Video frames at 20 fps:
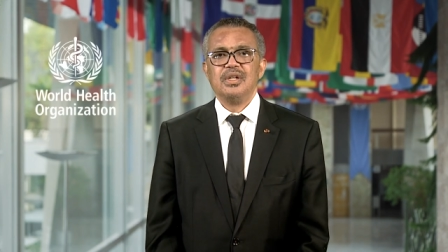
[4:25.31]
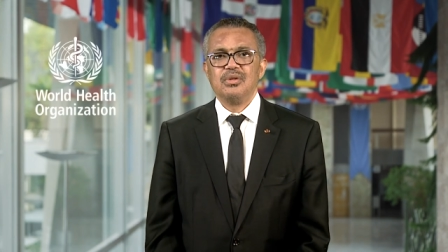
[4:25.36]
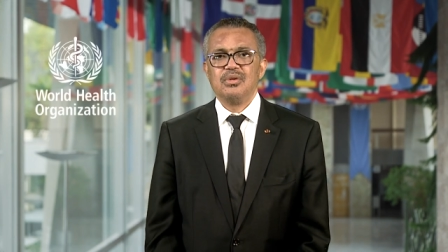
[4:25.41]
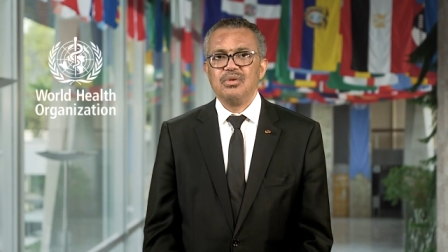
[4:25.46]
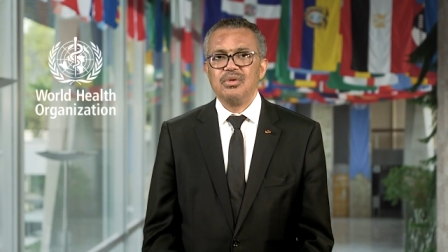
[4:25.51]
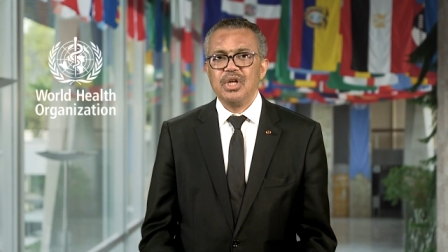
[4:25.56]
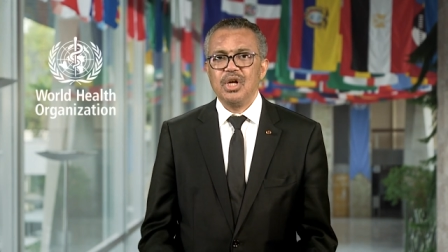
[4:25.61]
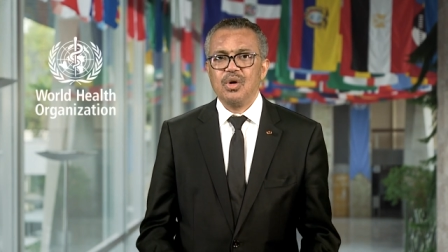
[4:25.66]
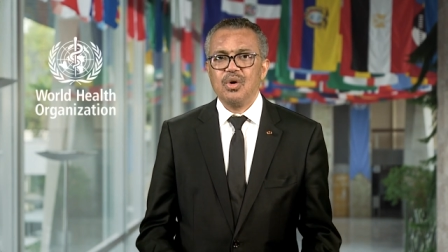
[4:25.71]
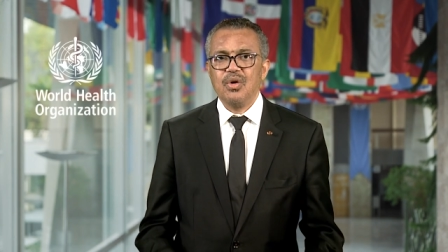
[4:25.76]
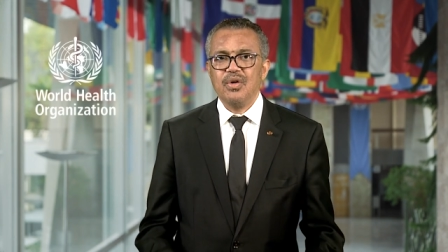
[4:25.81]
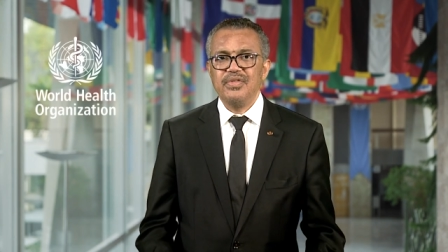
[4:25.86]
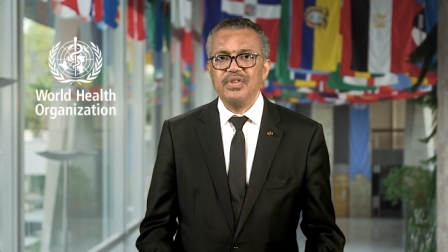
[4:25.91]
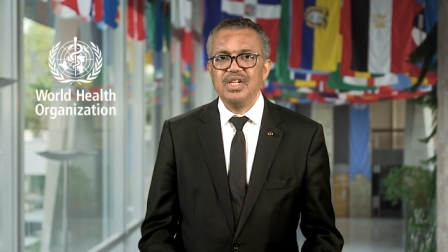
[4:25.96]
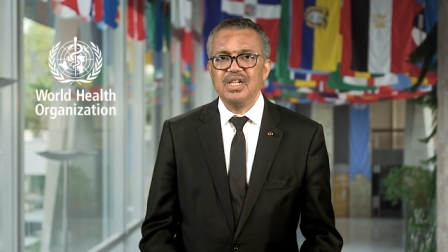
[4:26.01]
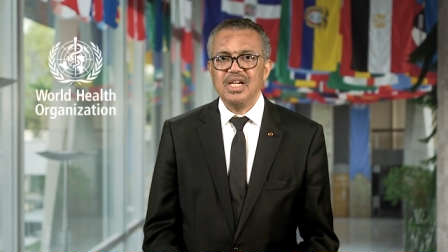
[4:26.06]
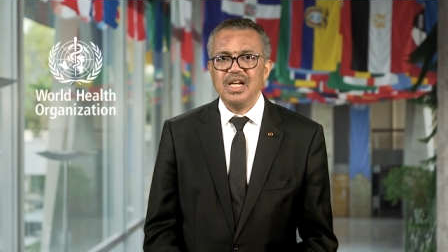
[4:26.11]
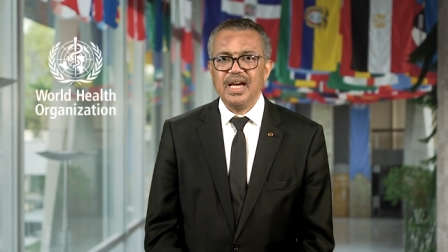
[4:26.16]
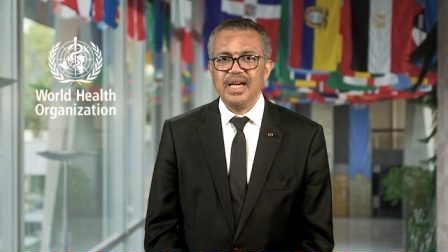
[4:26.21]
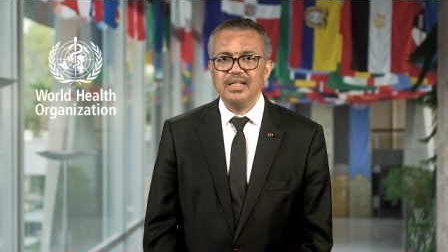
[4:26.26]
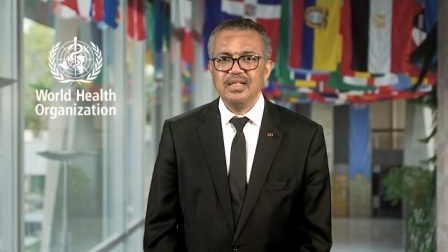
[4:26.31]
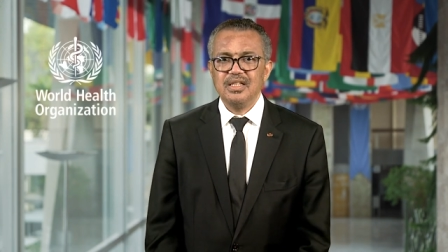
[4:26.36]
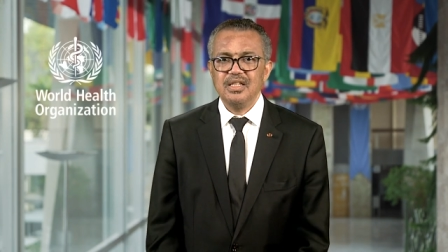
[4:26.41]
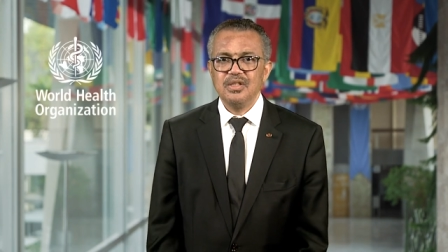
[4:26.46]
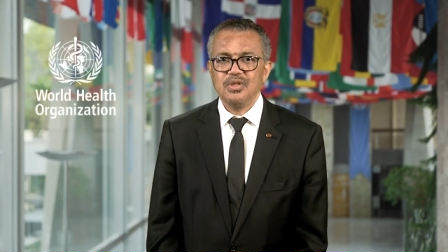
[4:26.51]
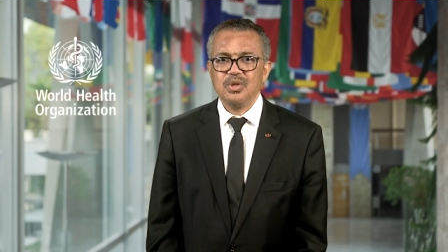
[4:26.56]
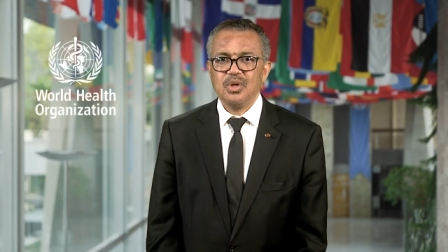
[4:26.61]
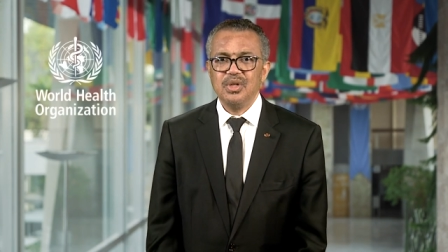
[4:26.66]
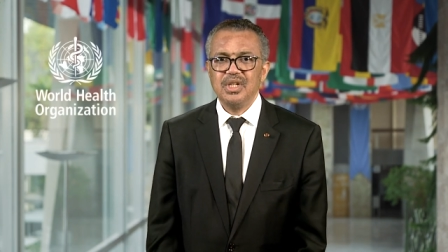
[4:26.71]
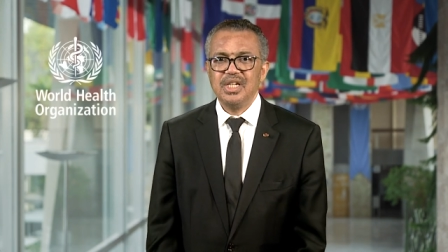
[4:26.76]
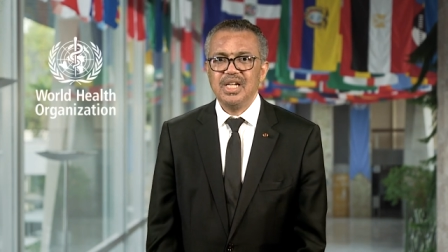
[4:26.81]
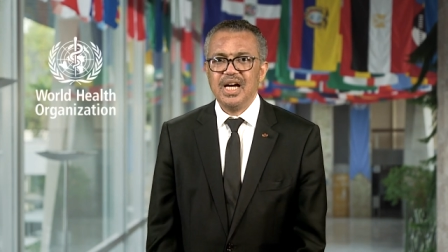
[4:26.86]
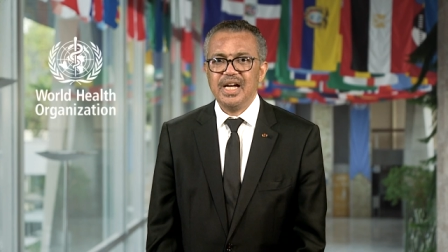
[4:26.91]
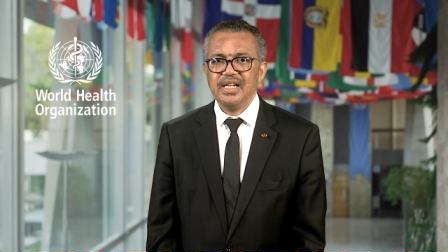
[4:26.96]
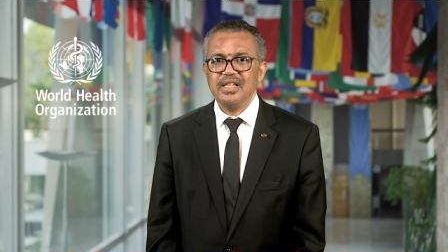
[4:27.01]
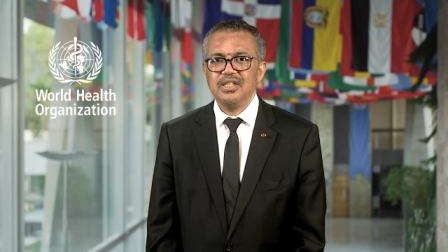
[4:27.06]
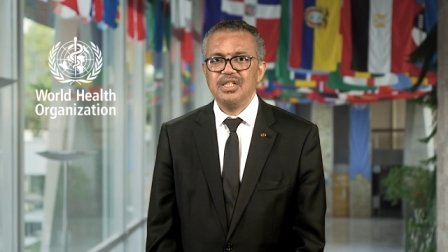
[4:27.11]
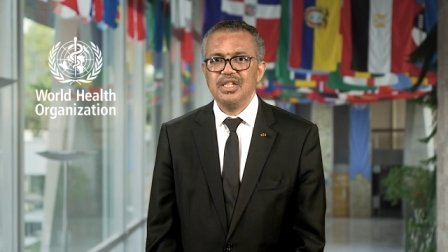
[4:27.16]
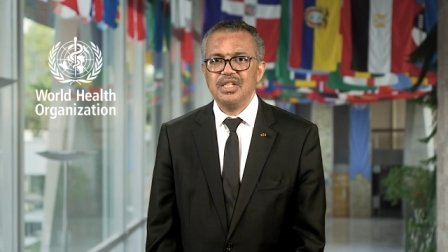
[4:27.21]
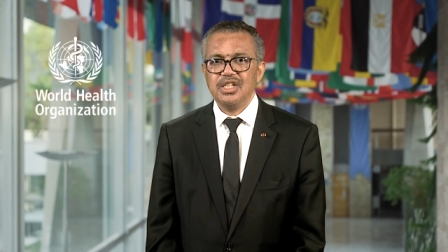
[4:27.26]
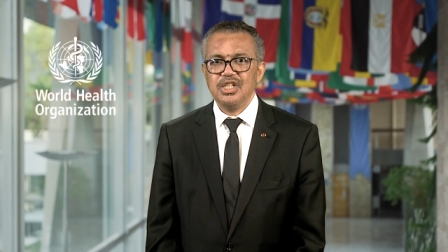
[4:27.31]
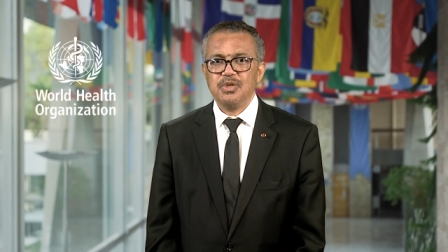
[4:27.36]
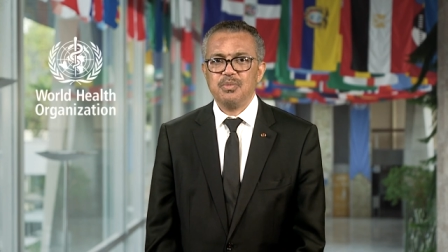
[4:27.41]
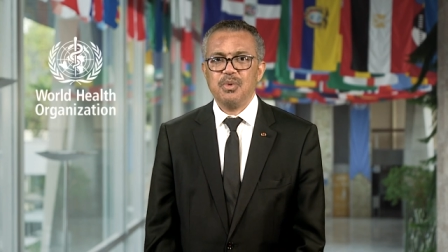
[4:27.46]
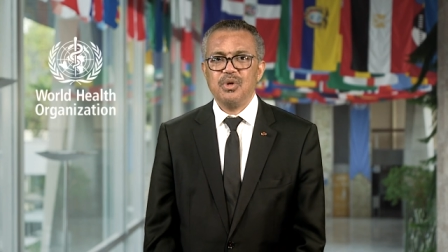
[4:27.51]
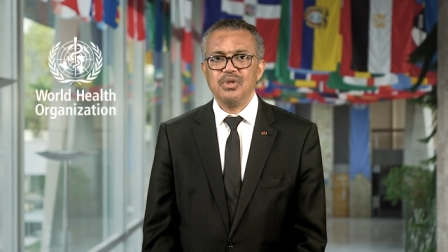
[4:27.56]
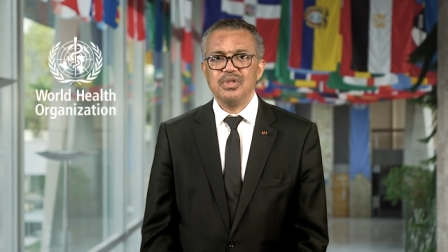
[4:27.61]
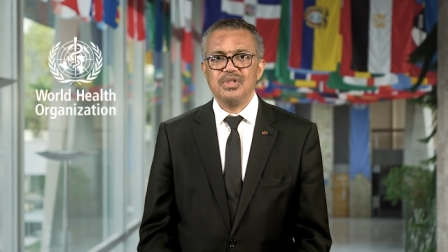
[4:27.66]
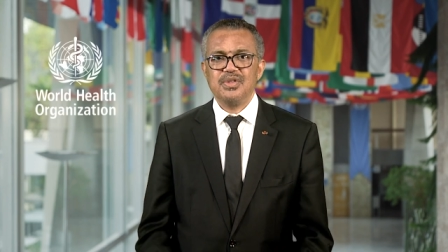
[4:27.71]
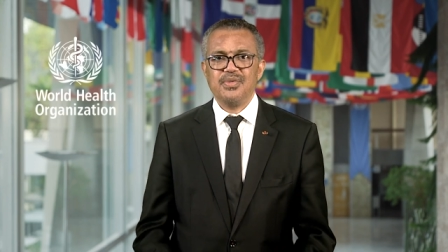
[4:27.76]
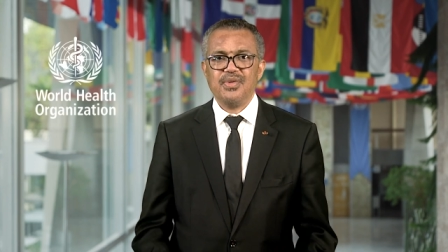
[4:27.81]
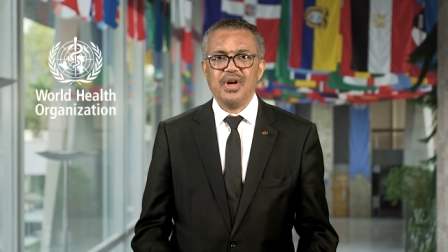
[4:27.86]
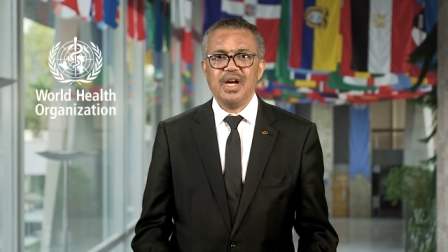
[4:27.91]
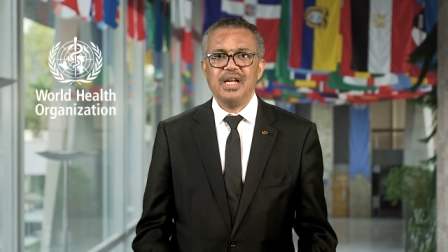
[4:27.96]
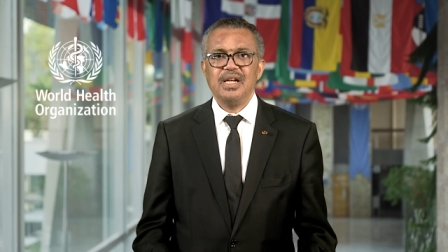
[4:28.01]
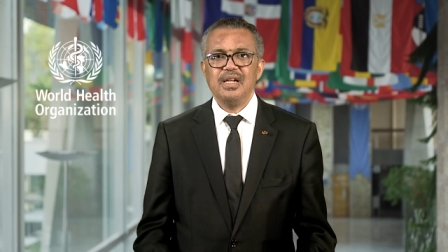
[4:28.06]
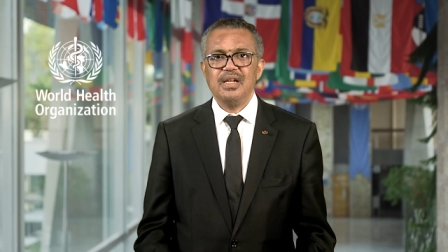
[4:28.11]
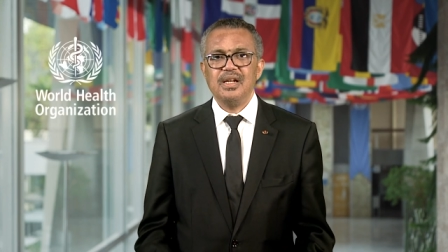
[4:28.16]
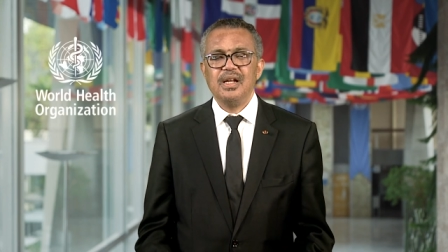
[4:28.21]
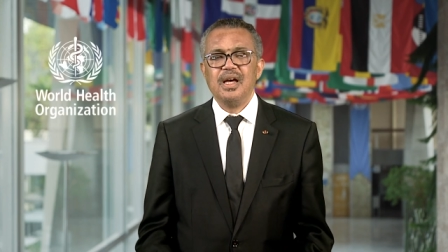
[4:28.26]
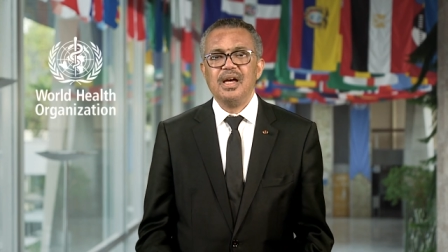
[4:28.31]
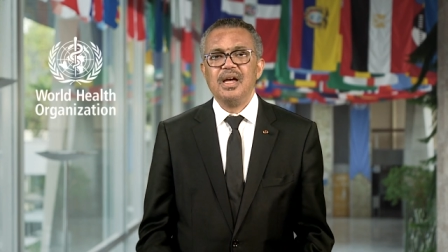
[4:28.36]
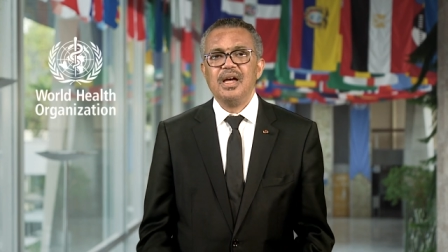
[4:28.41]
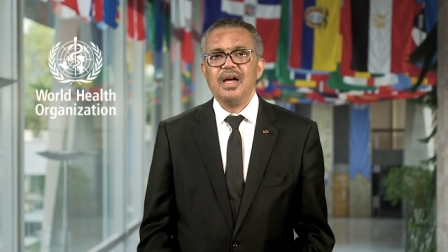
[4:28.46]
to the COVID-19 Solidarity Response Fund